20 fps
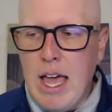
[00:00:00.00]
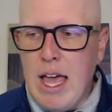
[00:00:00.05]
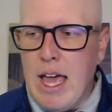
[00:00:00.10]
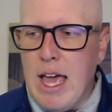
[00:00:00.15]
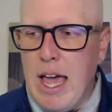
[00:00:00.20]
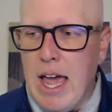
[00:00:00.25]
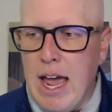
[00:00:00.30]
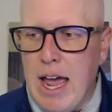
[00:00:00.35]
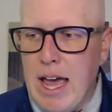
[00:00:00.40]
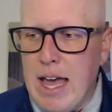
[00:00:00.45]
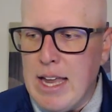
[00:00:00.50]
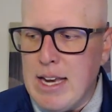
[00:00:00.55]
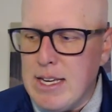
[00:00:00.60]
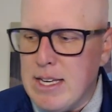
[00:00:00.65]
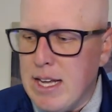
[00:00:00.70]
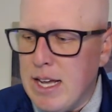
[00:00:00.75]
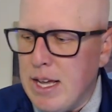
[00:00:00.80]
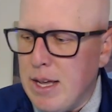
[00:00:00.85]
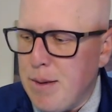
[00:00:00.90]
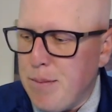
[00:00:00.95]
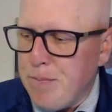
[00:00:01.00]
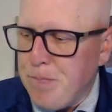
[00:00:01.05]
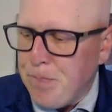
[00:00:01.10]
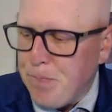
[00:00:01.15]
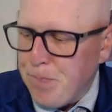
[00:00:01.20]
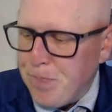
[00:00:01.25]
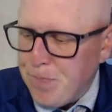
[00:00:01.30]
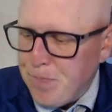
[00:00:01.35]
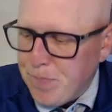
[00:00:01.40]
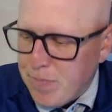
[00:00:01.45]
And,
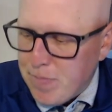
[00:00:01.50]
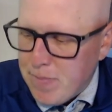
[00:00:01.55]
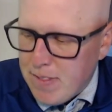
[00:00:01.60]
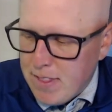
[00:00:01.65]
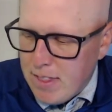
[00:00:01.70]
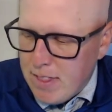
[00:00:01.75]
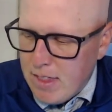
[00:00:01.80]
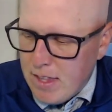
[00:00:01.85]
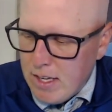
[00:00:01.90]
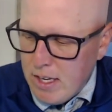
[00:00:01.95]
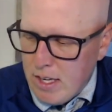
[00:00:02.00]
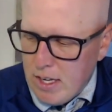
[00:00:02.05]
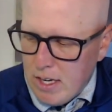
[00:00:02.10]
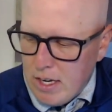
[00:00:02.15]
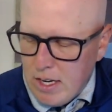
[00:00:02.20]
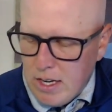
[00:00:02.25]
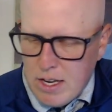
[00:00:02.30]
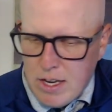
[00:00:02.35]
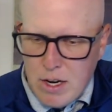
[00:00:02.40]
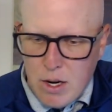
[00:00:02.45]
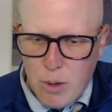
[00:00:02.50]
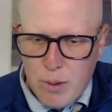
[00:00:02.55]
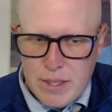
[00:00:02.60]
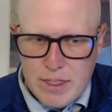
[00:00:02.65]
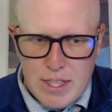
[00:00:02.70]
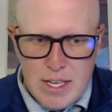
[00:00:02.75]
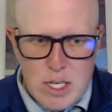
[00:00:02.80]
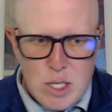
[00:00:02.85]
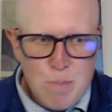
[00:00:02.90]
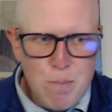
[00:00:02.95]
at
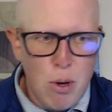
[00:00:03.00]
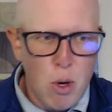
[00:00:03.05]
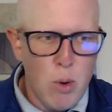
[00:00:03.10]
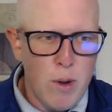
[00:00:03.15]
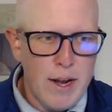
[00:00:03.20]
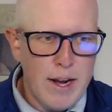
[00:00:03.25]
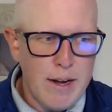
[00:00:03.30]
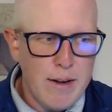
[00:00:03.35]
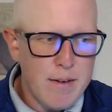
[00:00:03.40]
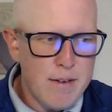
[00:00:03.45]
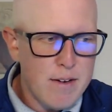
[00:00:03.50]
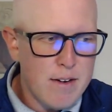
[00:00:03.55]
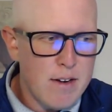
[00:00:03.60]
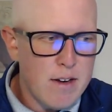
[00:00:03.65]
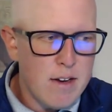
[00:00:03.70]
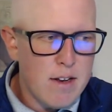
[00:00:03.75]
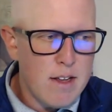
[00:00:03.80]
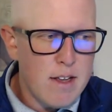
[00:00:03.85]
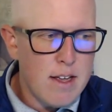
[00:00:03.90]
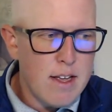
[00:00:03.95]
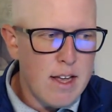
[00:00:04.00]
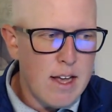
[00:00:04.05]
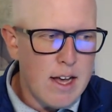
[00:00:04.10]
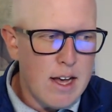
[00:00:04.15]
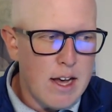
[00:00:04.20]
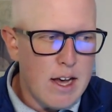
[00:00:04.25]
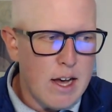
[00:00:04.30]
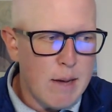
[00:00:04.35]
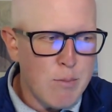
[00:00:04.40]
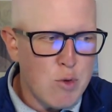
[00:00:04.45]
this point,
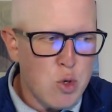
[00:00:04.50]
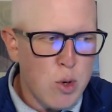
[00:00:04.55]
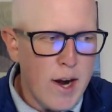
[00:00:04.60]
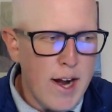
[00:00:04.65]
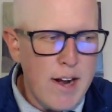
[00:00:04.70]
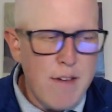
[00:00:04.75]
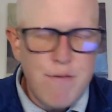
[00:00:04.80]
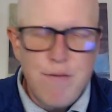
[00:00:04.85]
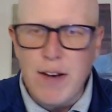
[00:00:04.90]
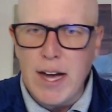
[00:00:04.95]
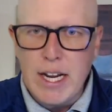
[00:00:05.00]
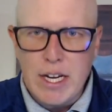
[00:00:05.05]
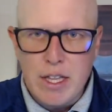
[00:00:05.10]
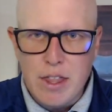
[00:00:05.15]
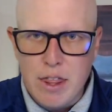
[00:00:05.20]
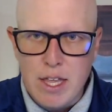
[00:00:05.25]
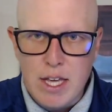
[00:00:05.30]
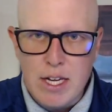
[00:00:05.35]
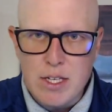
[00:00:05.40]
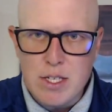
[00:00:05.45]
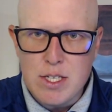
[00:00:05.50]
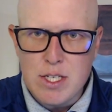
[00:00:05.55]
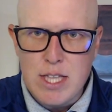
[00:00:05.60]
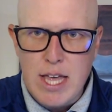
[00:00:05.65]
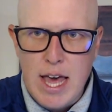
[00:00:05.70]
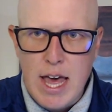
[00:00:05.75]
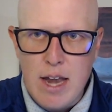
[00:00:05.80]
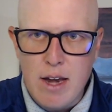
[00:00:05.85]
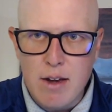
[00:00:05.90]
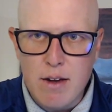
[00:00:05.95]
I'm trying to find things
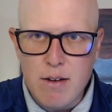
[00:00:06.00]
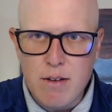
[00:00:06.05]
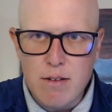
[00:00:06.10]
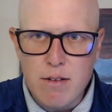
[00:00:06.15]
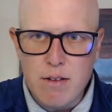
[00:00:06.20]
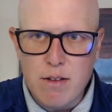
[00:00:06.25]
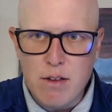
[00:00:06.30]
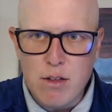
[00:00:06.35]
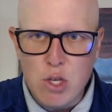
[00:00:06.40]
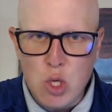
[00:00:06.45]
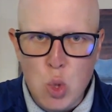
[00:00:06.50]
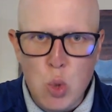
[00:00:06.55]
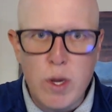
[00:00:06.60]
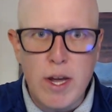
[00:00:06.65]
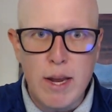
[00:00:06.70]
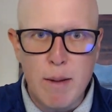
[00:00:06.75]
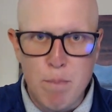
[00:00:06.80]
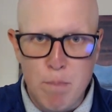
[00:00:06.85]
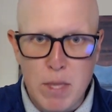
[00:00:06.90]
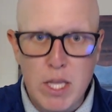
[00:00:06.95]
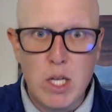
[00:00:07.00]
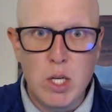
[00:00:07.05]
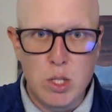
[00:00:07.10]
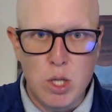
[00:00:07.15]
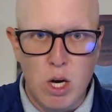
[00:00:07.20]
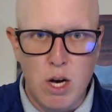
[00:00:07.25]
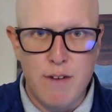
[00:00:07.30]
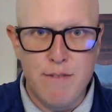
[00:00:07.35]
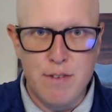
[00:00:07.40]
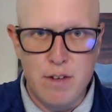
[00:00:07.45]
that you can build
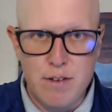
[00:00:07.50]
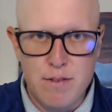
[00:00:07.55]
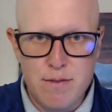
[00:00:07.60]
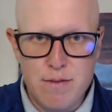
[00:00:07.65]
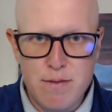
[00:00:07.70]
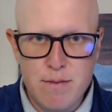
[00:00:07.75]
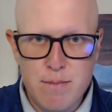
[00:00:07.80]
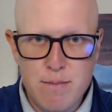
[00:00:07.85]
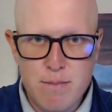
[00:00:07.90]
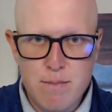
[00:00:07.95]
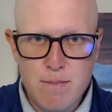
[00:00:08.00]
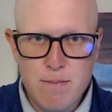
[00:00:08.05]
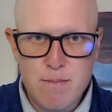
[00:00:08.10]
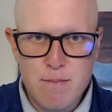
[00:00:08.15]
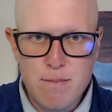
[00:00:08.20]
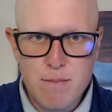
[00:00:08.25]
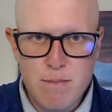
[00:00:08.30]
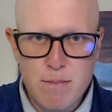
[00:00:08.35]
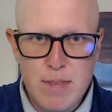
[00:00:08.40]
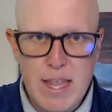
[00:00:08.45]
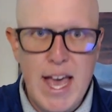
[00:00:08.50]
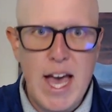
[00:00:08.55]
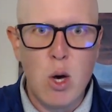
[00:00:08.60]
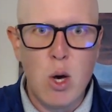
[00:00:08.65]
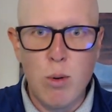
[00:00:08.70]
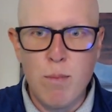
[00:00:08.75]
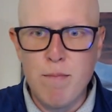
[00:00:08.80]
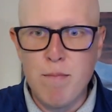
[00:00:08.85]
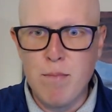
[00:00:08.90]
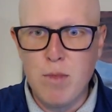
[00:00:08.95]
off of.
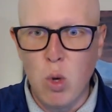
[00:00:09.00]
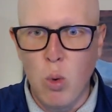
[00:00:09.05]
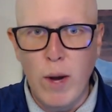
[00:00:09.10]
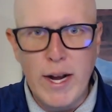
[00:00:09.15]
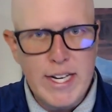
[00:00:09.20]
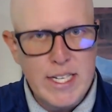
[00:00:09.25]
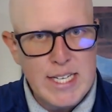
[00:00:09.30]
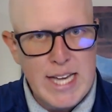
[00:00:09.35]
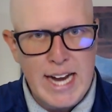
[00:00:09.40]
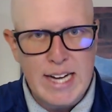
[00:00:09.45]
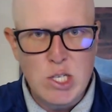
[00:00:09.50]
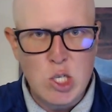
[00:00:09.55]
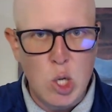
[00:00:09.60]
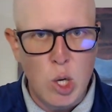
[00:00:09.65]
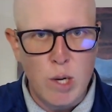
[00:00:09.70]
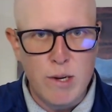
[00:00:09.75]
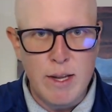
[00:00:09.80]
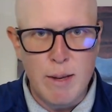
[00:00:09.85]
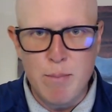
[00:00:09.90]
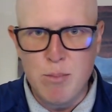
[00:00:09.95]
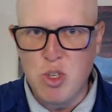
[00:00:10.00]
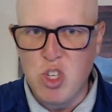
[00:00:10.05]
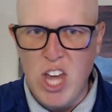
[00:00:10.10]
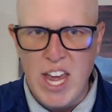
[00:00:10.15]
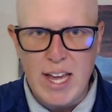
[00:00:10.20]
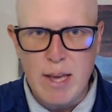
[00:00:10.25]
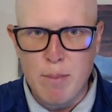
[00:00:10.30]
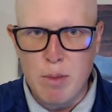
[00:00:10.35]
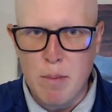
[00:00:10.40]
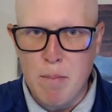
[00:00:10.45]
Now, the White Sox called up
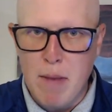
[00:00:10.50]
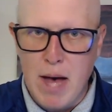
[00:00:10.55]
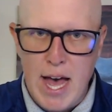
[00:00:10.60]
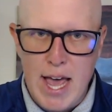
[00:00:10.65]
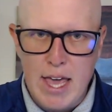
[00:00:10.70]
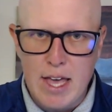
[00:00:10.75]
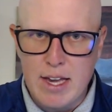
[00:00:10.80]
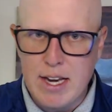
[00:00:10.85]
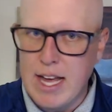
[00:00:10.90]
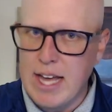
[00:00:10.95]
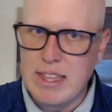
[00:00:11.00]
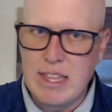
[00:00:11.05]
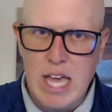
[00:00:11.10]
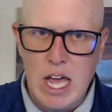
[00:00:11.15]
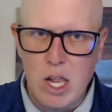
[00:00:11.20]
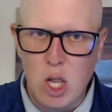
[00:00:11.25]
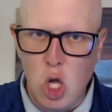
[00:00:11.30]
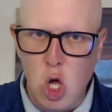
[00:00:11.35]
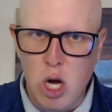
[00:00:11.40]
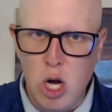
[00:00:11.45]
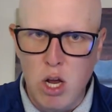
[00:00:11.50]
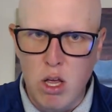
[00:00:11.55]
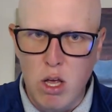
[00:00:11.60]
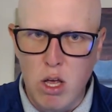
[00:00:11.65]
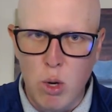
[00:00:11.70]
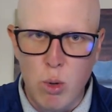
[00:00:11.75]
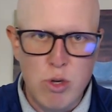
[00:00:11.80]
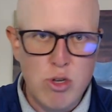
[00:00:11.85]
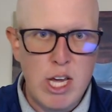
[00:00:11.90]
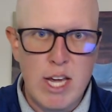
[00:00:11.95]
Jacob Amaya not that long
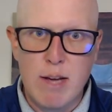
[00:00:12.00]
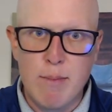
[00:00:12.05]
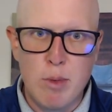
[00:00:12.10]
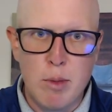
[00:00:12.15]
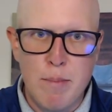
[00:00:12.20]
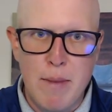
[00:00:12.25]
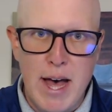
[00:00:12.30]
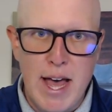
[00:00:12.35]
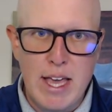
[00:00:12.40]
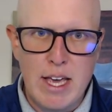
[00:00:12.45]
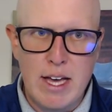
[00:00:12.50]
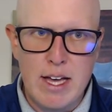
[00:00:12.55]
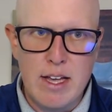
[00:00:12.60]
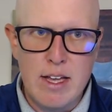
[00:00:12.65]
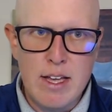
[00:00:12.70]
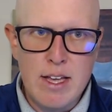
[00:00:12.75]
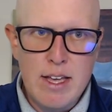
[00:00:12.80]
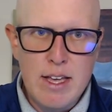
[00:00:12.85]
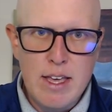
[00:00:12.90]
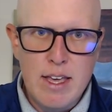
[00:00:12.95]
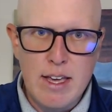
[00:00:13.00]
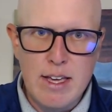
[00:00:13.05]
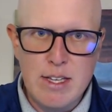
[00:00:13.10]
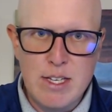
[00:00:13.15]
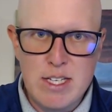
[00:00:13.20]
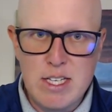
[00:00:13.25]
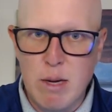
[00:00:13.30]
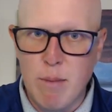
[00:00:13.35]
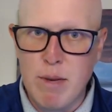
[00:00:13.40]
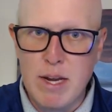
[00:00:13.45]
ago, and Jacob Amaya is
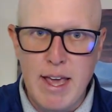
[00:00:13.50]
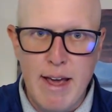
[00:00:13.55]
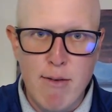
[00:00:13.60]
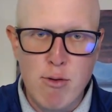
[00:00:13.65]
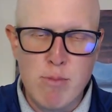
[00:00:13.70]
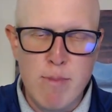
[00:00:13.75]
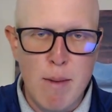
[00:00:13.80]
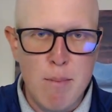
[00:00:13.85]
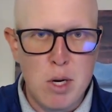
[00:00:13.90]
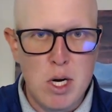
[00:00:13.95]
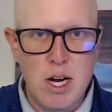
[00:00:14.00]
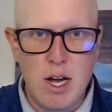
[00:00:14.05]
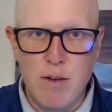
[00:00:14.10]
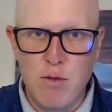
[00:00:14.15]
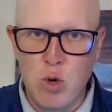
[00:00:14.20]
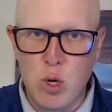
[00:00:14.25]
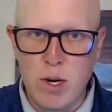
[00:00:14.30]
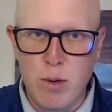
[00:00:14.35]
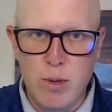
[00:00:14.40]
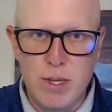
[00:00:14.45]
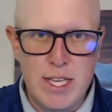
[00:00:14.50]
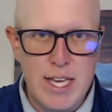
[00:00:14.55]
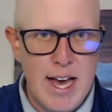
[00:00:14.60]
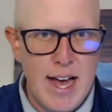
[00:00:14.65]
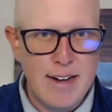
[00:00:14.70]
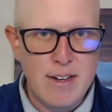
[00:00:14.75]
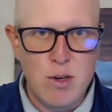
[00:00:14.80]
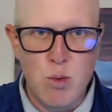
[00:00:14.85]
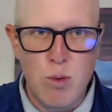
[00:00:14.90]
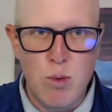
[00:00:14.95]
somebody I remember covering with the
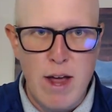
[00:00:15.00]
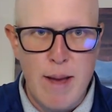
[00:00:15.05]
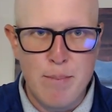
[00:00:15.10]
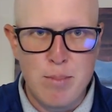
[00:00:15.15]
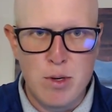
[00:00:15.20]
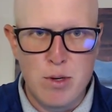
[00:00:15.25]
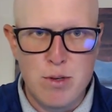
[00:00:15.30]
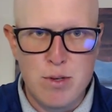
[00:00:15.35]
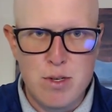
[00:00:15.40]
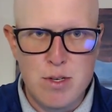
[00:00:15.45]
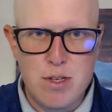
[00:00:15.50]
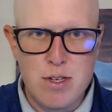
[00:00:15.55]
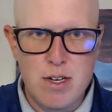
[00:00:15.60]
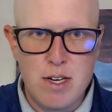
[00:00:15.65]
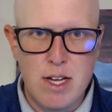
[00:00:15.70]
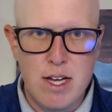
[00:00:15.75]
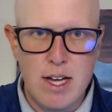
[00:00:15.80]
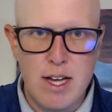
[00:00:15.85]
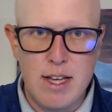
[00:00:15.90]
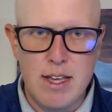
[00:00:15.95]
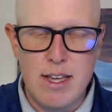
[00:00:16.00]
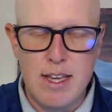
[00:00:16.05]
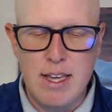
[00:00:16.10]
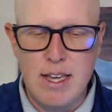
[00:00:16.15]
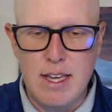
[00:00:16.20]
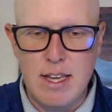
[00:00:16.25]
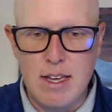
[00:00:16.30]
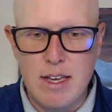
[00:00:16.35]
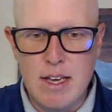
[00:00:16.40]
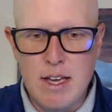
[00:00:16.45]
Ogden Raptors.
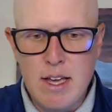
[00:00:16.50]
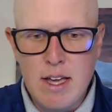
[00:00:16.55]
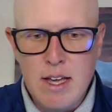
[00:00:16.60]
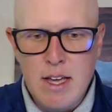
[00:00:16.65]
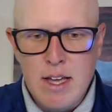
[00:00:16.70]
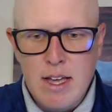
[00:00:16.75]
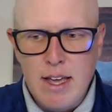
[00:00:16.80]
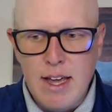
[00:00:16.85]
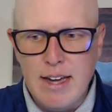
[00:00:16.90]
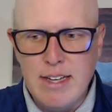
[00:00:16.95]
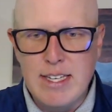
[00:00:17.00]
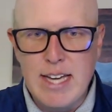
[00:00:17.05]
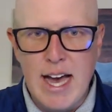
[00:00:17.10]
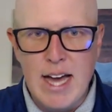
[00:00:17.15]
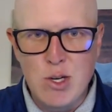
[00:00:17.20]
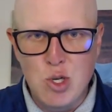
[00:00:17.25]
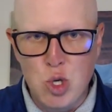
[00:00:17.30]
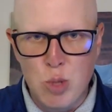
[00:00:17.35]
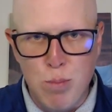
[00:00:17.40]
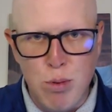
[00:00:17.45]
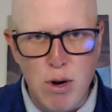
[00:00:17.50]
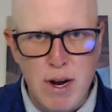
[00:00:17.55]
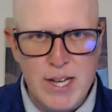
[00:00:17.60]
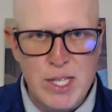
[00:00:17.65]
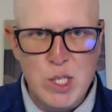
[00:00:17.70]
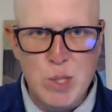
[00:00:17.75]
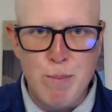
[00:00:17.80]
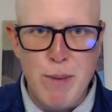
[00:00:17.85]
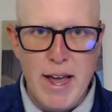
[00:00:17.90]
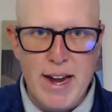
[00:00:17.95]
He, a Dodger
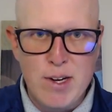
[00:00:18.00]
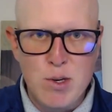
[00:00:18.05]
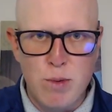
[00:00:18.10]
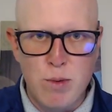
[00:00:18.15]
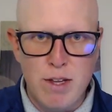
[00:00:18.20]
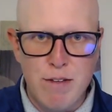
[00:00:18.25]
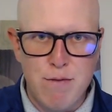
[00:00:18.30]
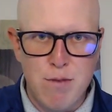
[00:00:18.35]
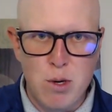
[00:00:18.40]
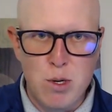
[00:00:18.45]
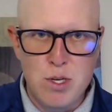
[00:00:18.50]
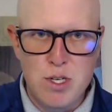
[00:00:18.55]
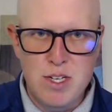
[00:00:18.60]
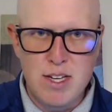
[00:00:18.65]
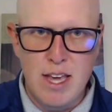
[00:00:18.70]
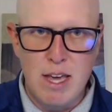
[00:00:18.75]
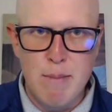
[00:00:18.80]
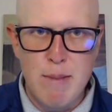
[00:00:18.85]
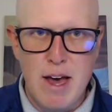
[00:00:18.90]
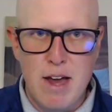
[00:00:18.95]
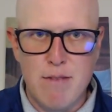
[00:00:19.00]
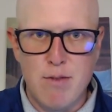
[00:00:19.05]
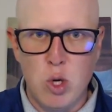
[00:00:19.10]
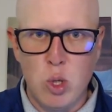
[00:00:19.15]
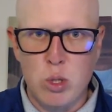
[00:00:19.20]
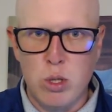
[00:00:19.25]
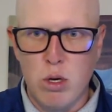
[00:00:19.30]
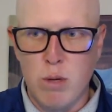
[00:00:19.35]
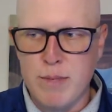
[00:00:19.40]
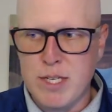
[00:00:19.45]
prospect when he first came out of
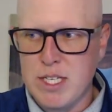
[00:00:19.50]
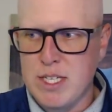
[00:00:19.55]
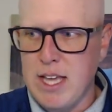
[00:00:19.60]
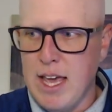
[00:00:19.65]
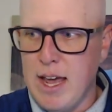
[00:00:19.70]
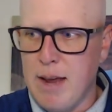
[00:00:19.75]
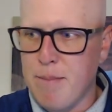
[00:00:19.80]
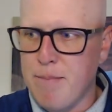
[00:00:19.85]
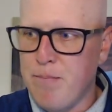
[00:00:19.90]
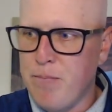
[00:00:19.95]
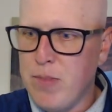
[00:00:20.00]
Oklahoma State.